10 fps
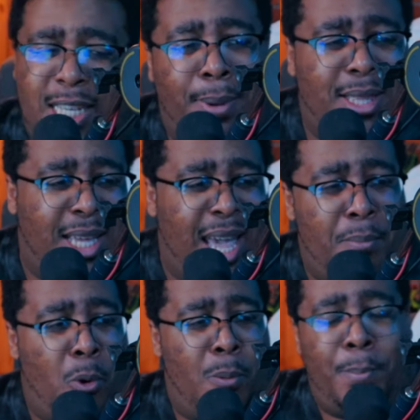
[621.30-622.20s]
make the game
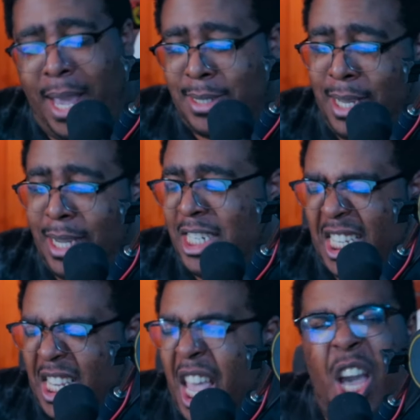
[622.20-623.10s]
more basic,
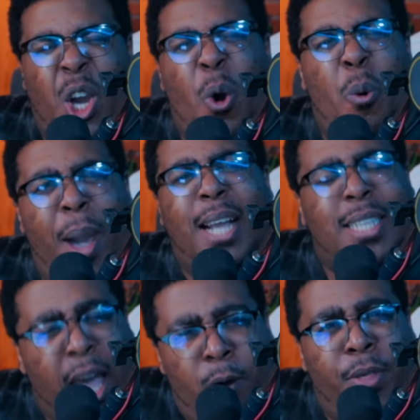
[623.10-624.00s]
just go back to
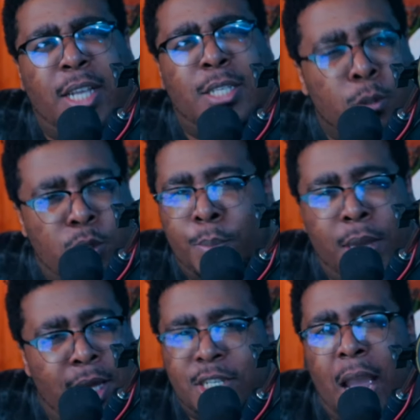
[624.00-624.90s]
how things used to
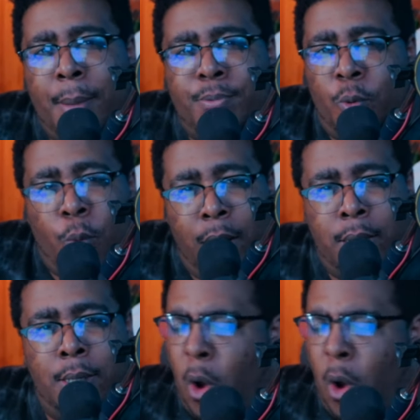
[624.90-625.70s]
be in chapter one?